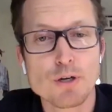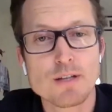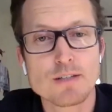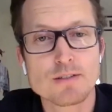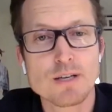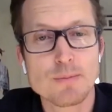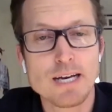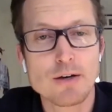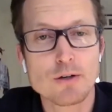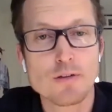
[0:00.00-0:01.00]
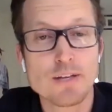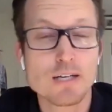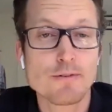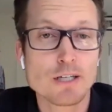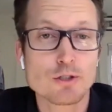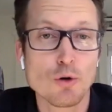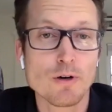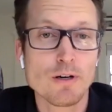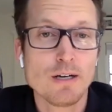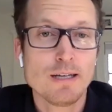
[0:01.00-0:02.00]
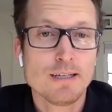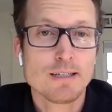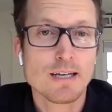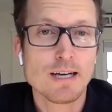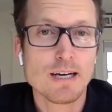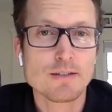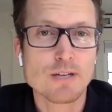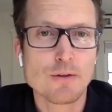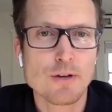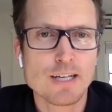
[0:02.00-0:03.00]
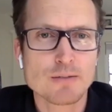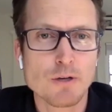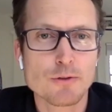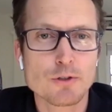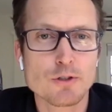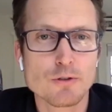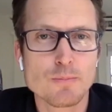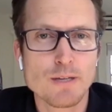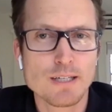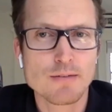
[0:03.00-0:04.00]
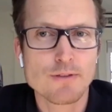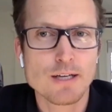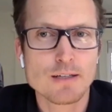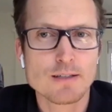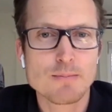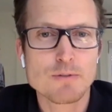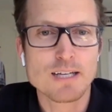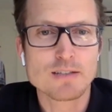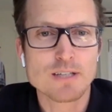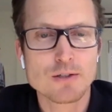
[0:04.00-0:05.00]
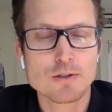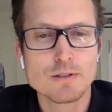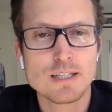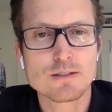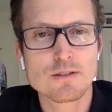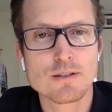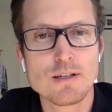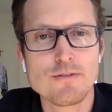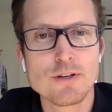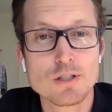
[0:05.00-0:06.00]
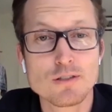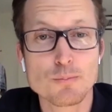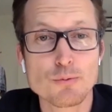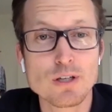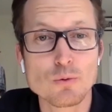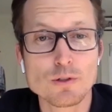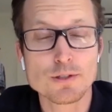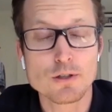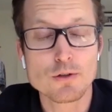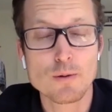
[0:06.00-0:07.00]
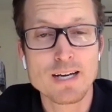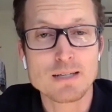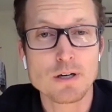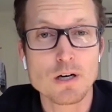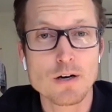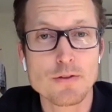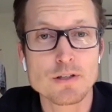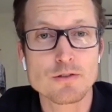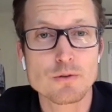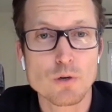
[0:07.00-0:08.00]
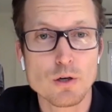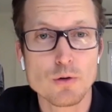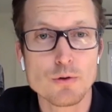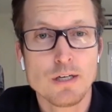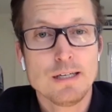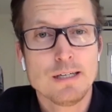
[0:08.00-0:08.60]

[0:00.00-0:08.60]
book that is coming out called The End of October. Uh, it's out in the next month or two, depending if they keep to that schedule. And it's envisioned as a prequel to Cormac McCarthy's The Road,